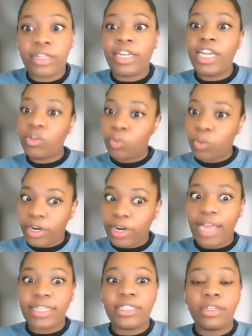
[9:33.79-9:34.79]
and each word
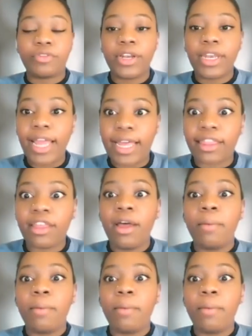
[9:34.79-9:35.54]
has a different length,